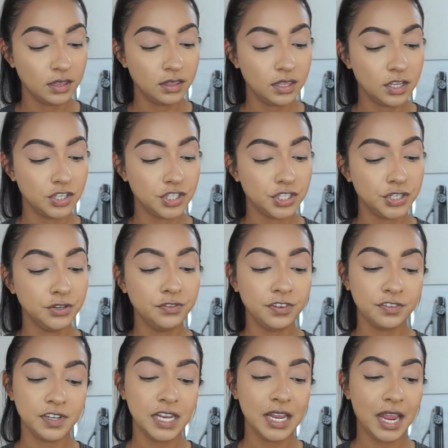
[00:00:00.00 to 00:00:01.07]
the
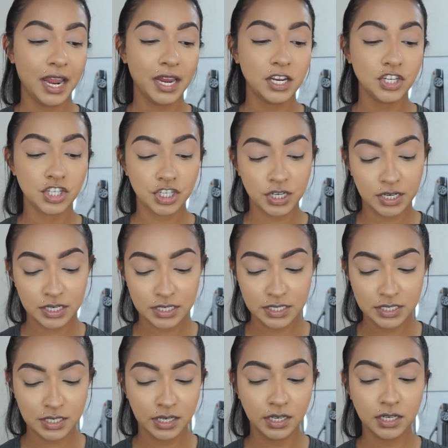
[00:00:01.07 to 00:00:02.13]

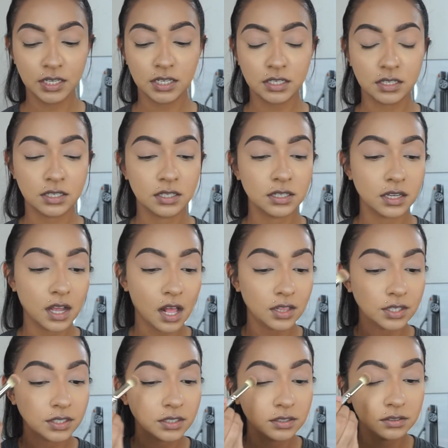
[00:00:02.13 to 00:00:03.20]
250HZ
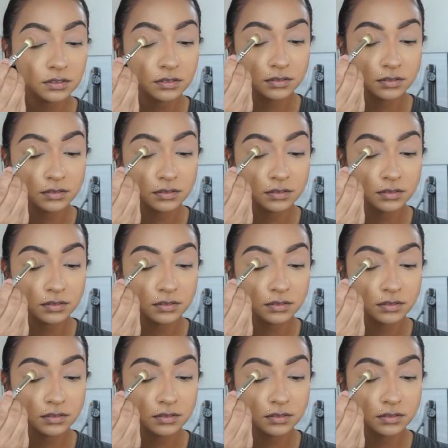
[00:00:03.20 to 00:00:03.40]
color.